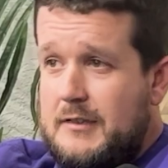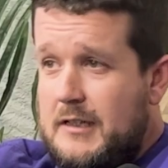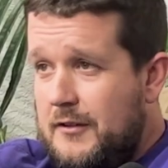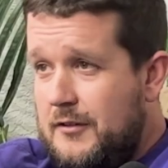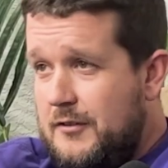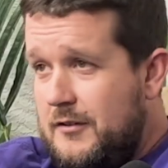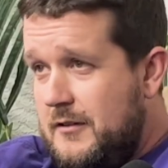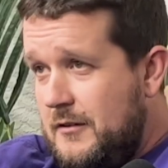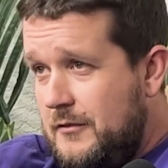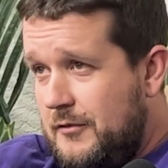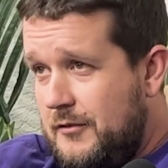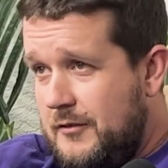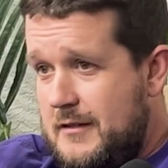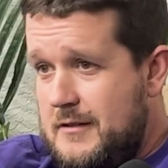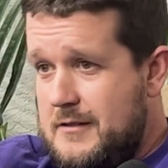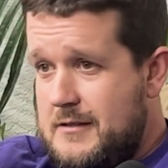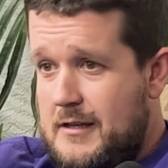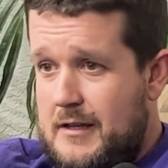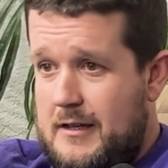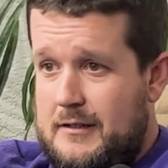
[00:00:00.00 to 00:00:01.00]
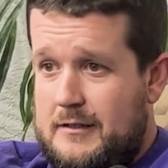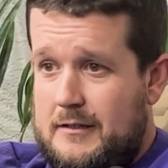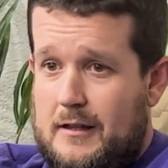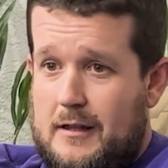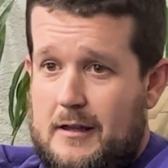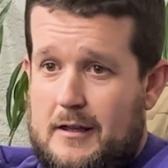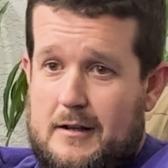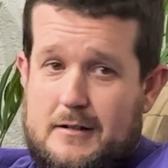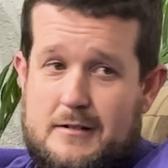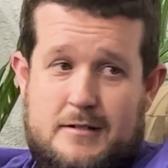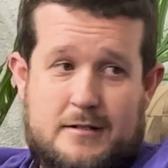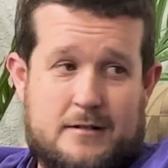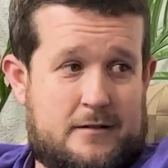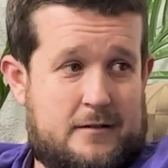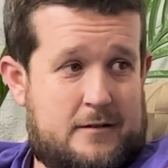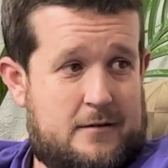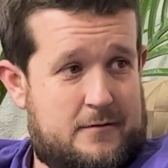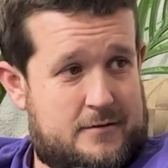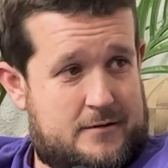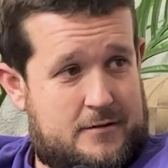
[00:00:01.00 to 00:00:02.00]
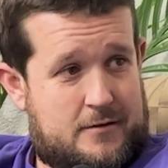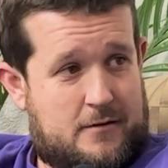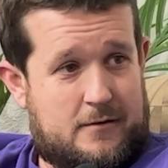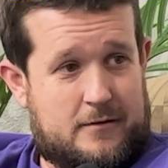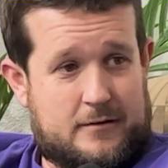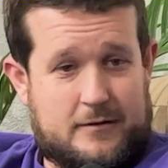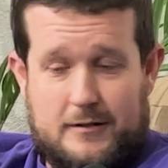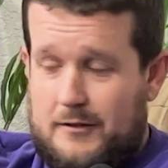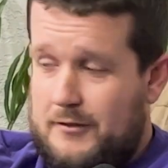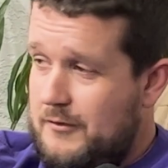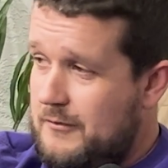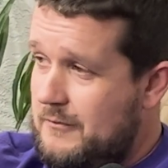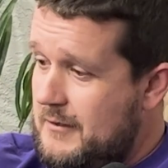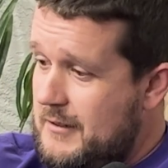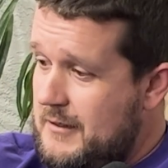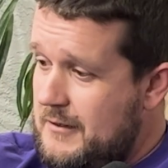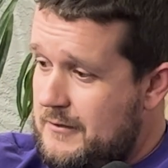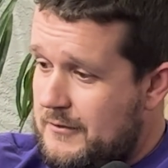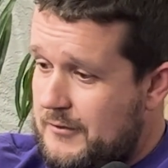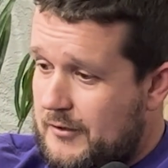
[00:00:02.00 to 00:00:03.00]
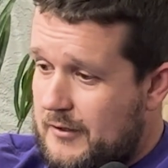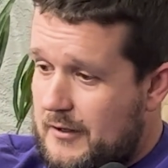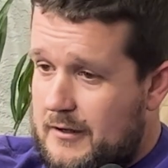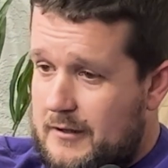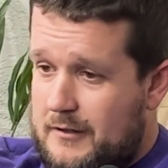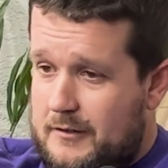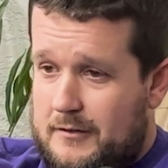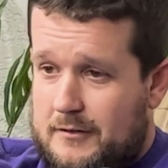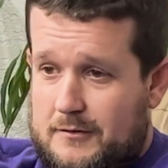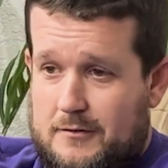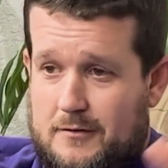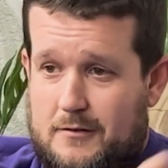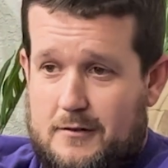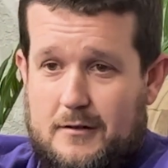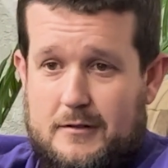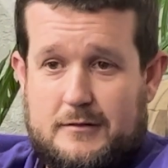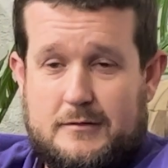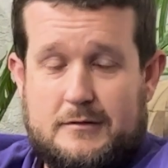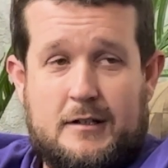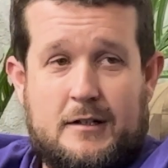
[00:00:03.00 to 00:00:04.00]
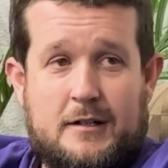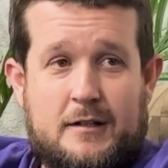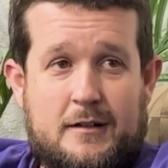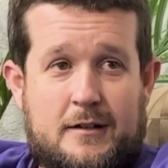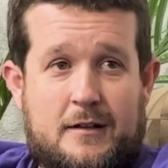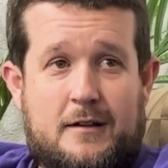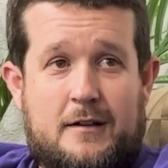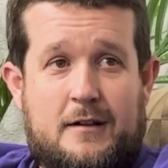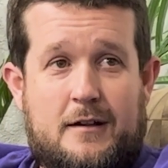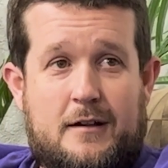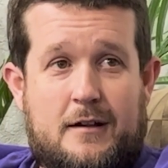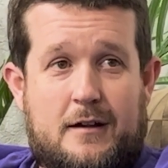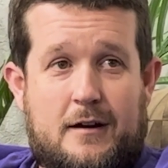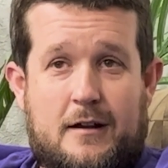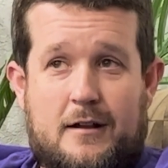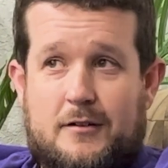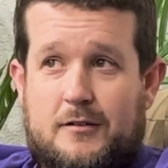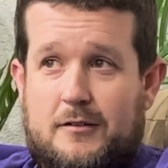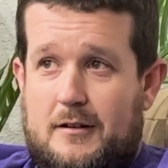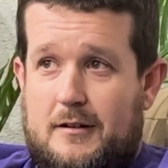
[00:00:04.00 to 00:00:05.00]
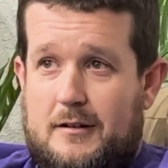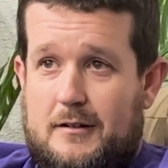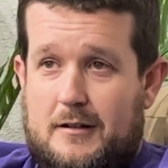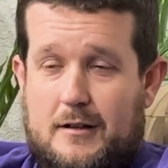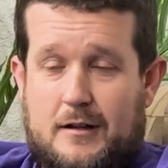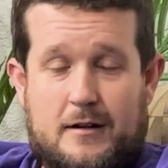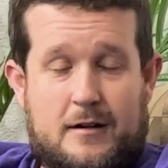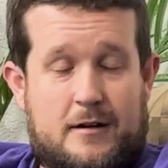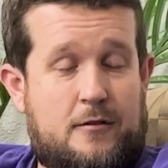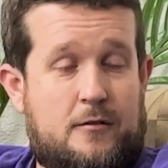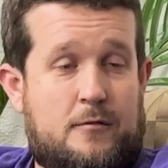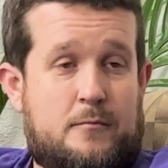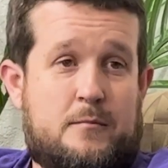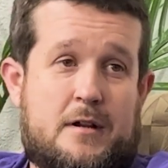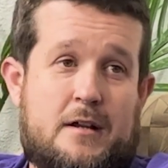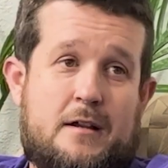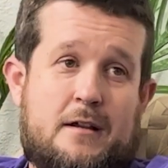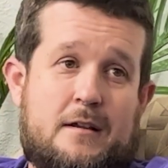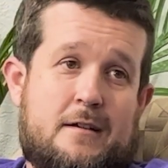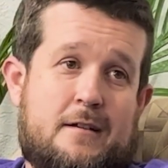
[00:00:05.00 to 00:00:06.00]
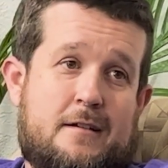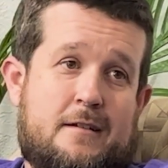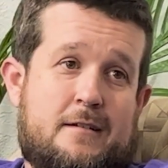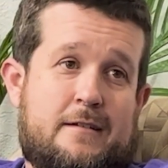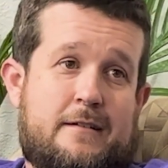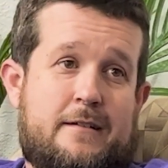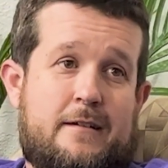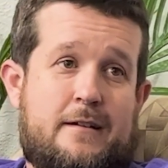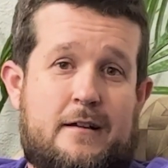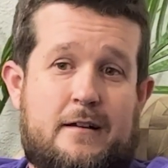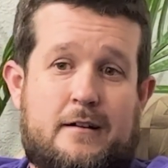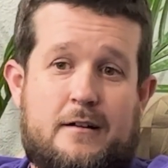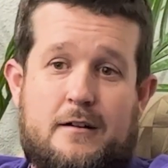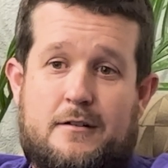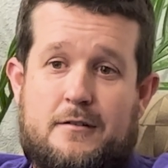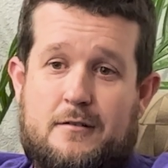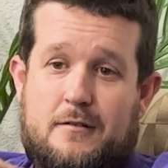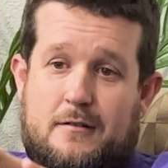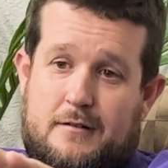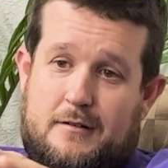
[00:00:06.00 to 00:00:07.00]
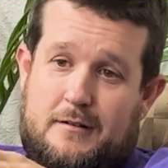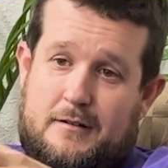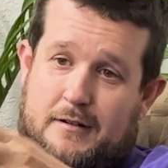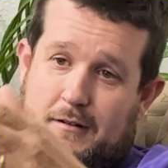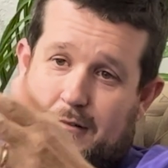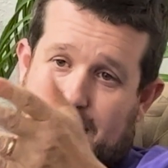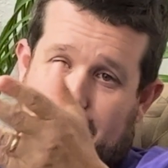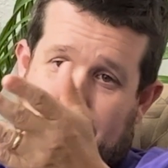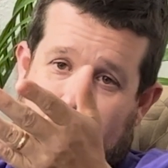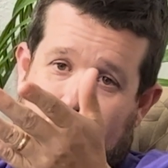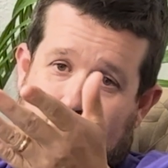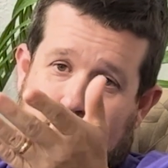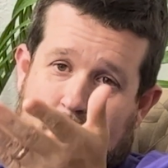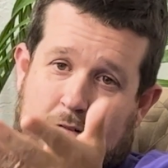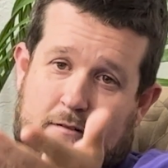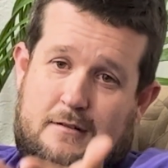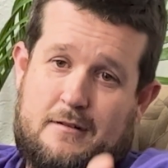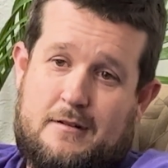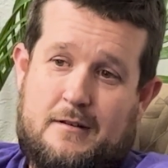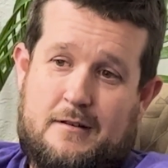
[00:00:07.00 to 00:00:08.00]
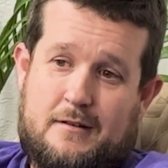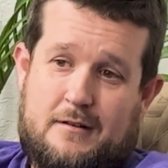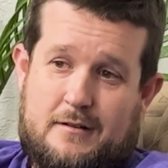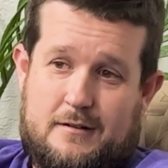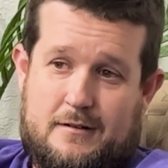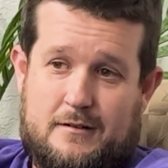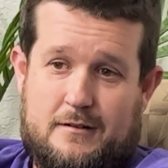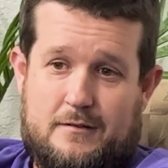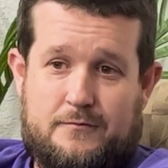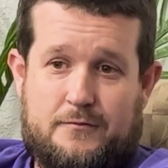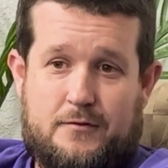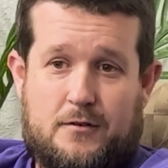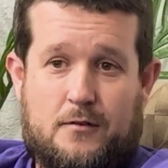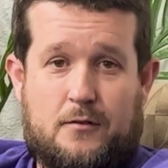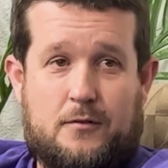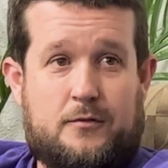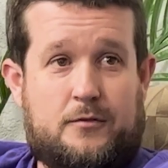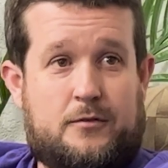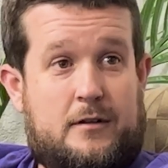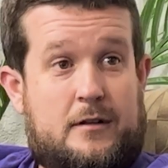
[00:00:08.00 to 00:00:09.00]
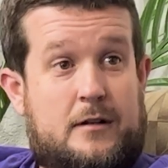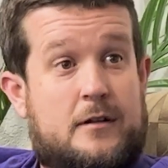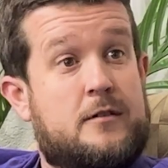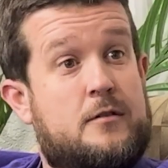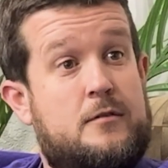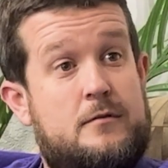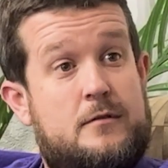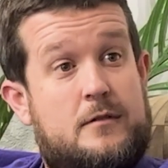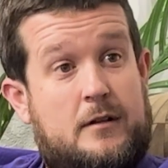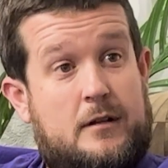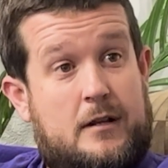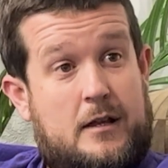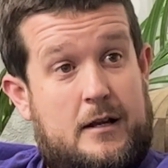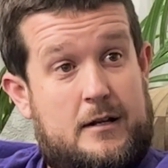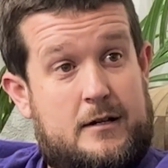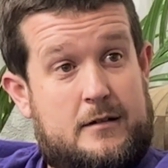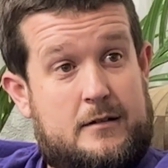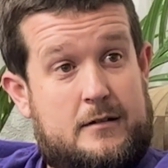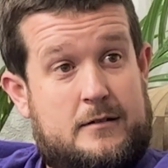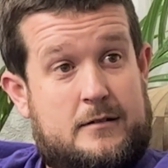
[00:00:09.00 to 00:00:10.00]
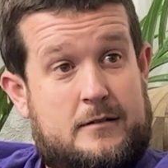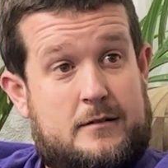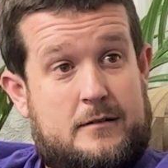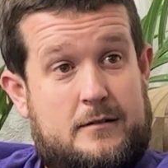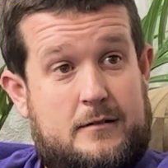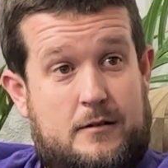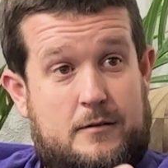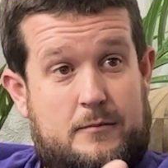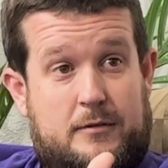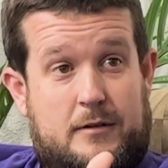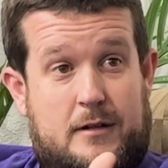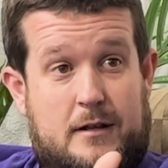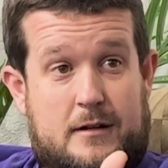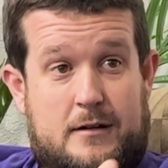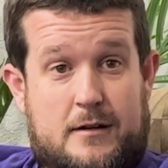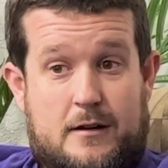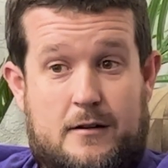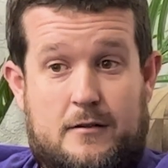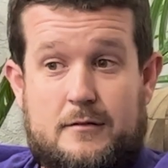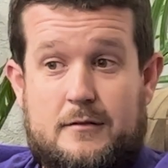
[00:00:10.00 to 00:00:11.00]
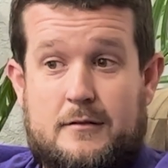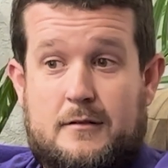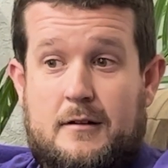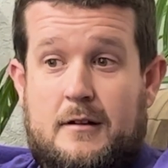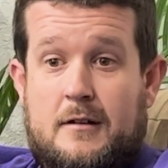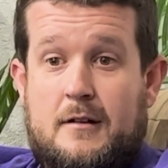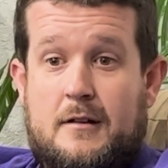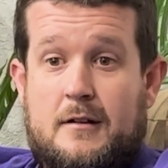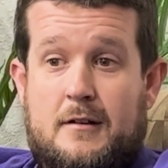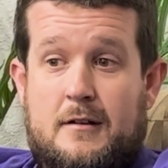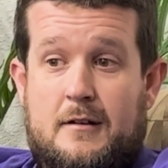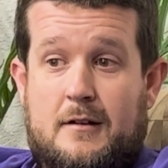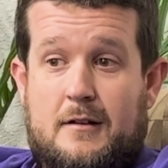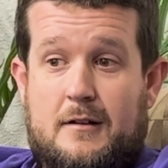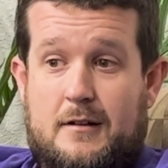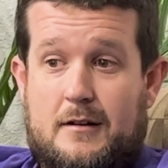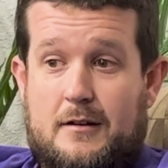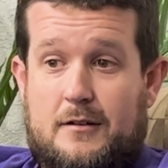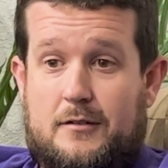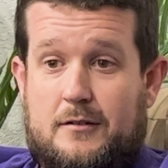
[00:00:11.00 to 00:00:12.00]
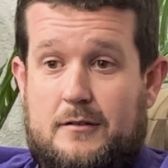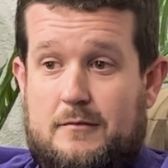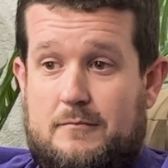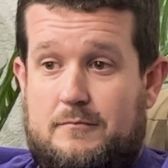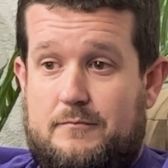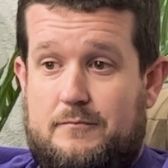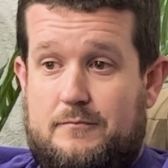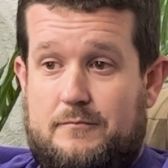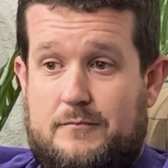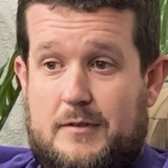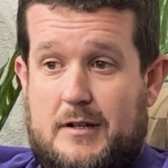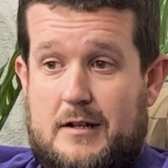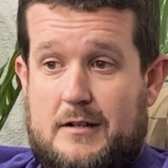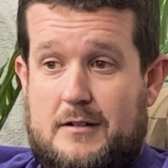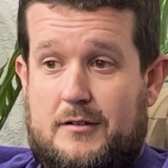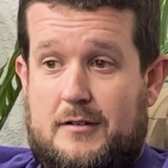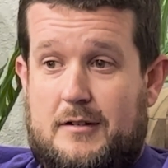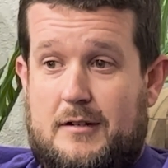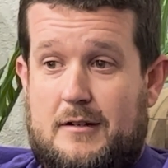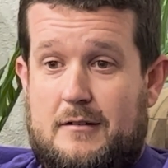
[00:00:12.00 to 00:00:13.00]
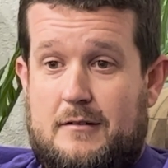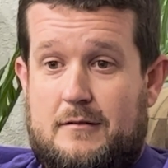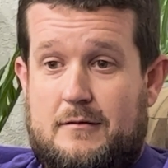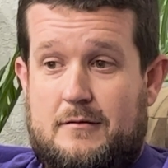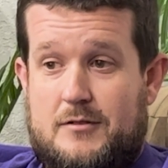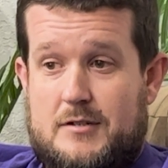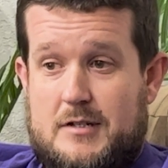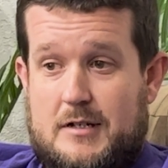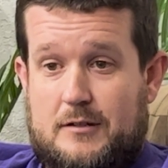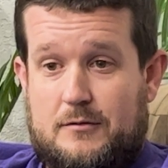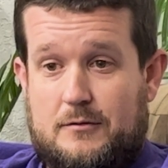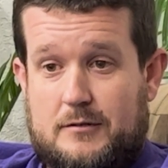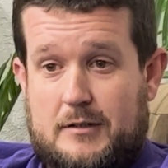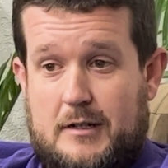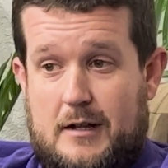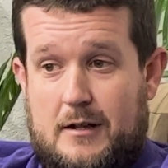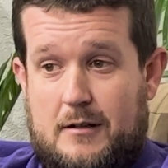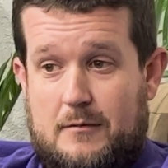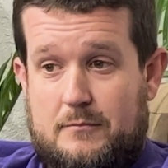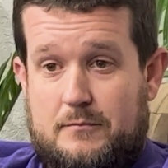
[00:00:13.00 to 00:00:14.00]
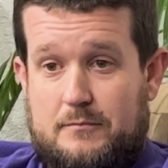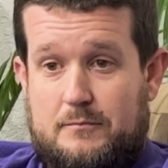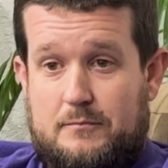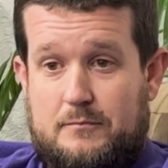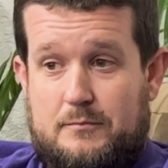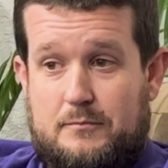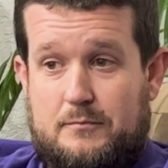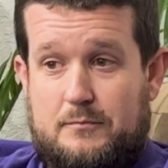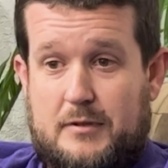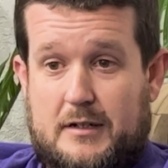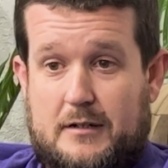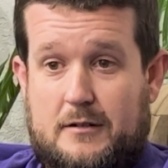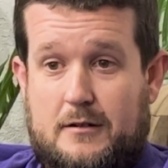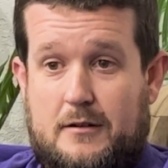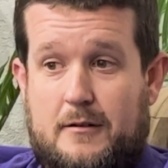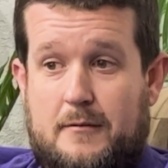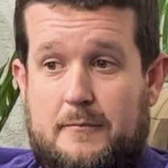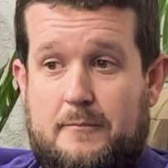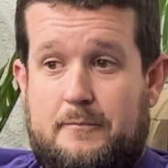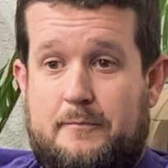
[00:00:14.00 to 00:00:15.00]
I still see the headlights, and there's darkness on either side of the truck. And I say, God help me. And the truck tilts and falls into the lake upside down. It's a S10 single cab pickup,